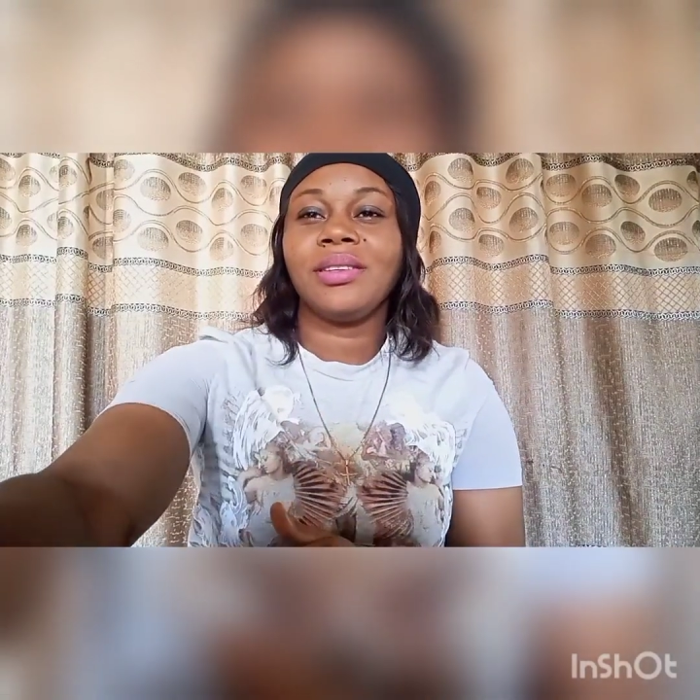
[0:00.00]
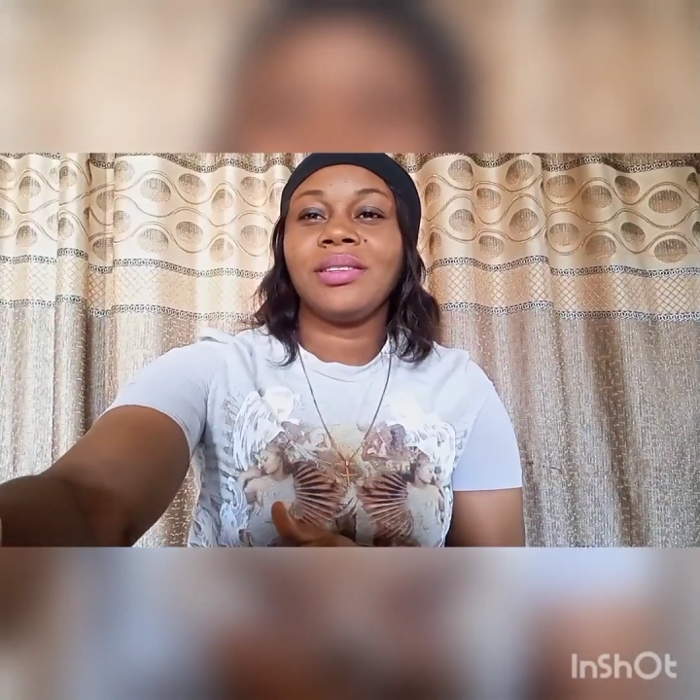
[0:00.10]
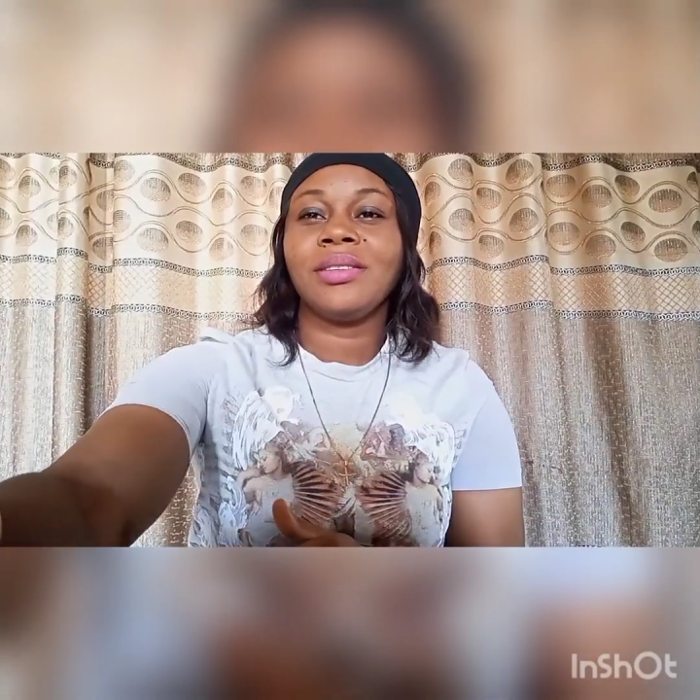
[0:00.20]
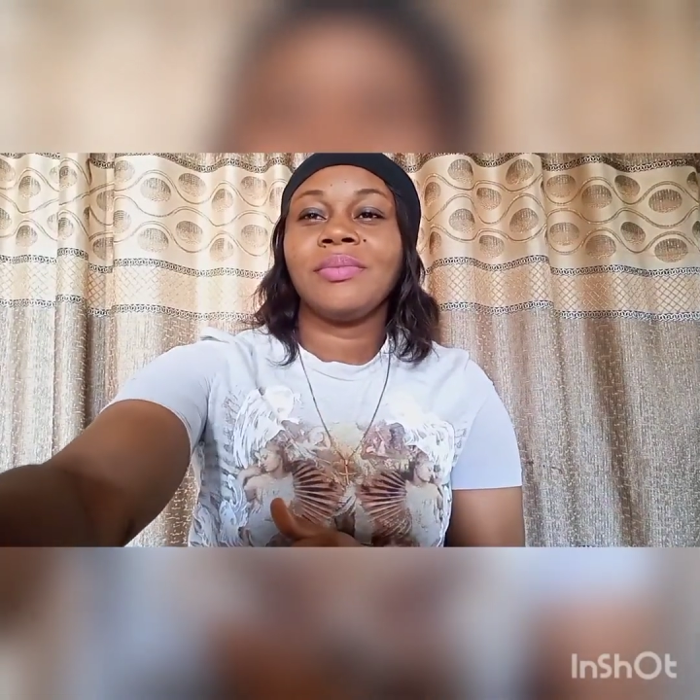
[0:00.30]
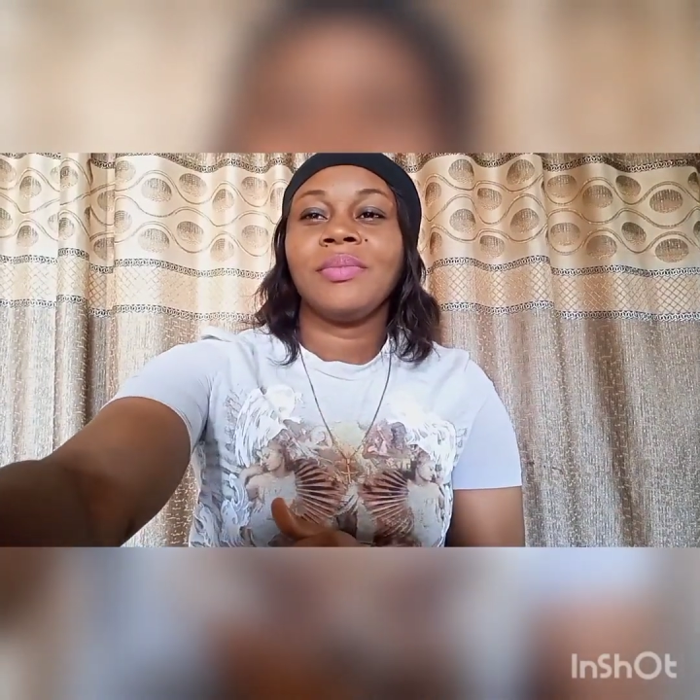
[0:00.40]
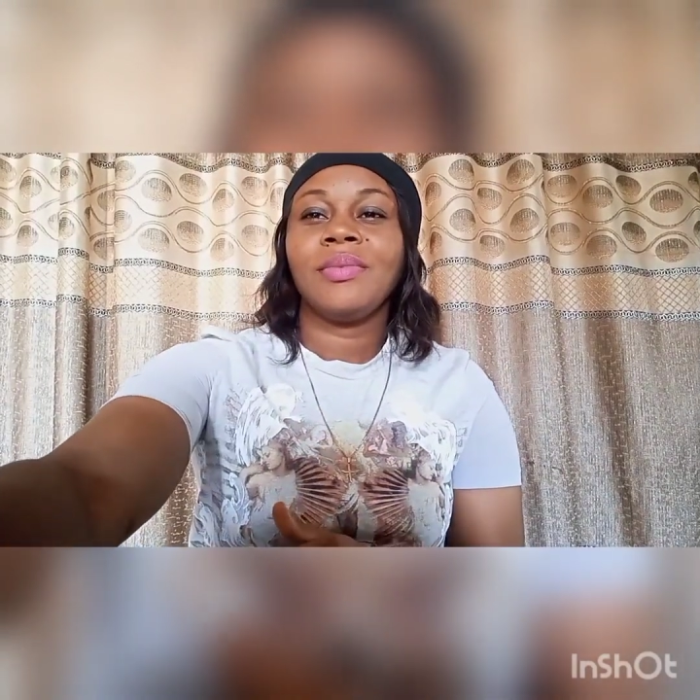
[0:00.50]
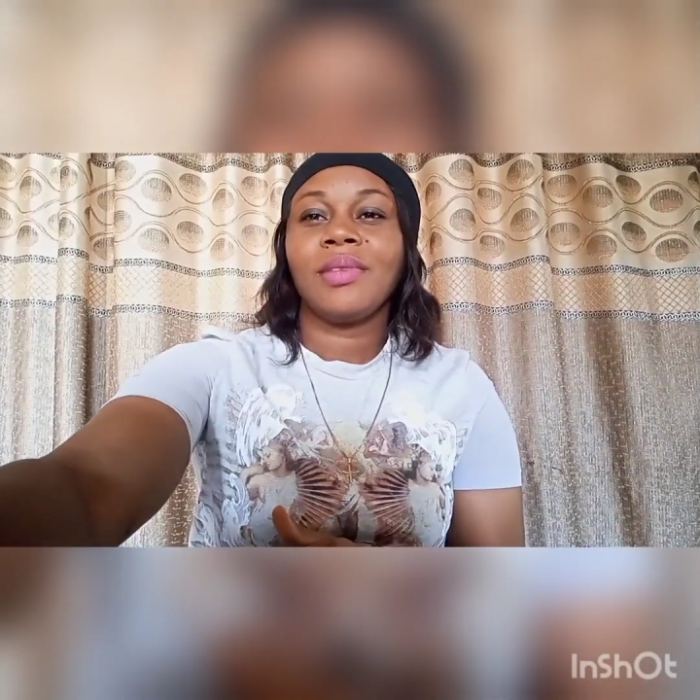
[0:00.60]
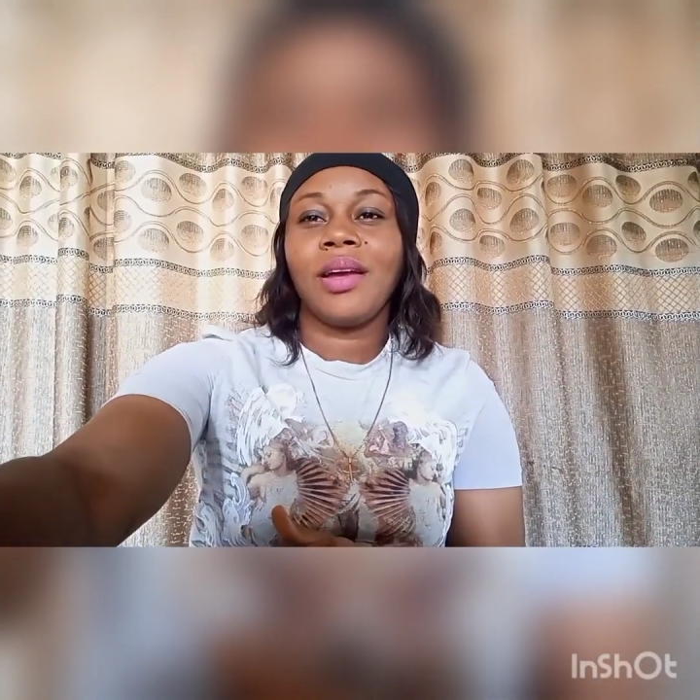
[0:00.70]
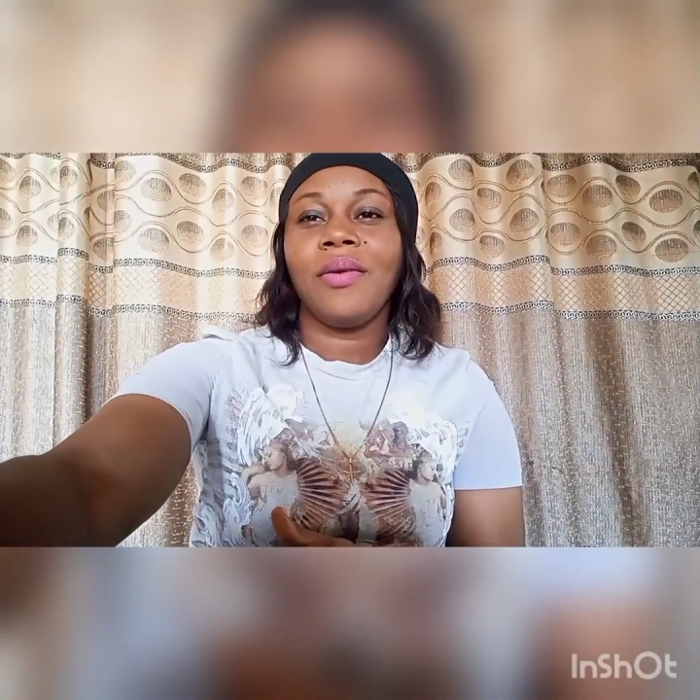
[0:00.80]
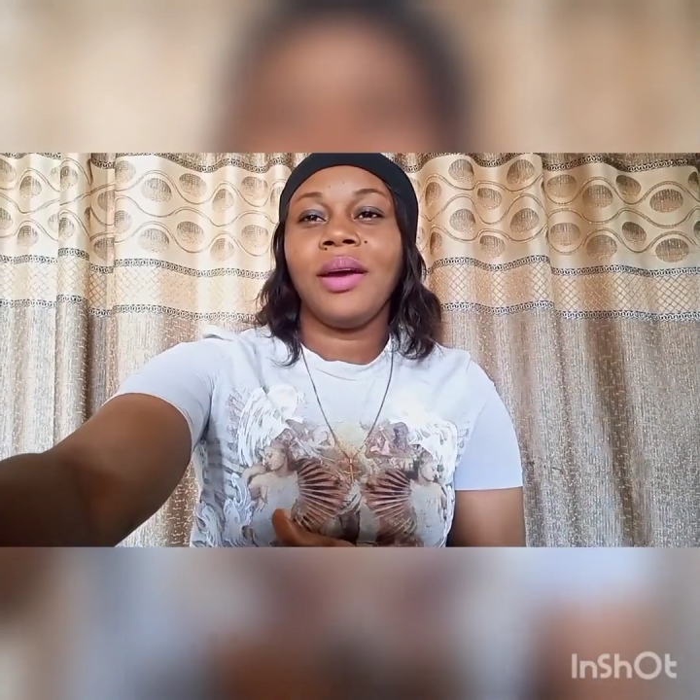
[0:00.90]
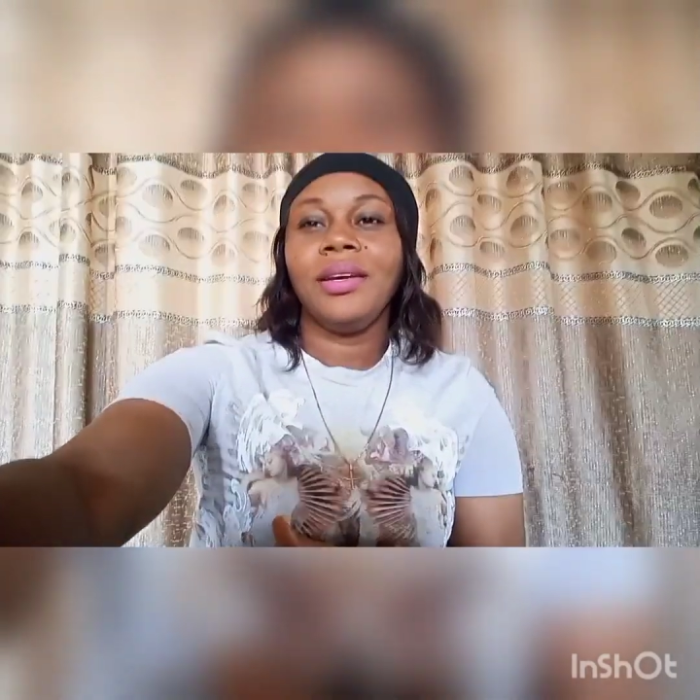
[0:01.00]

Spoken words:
it. All right.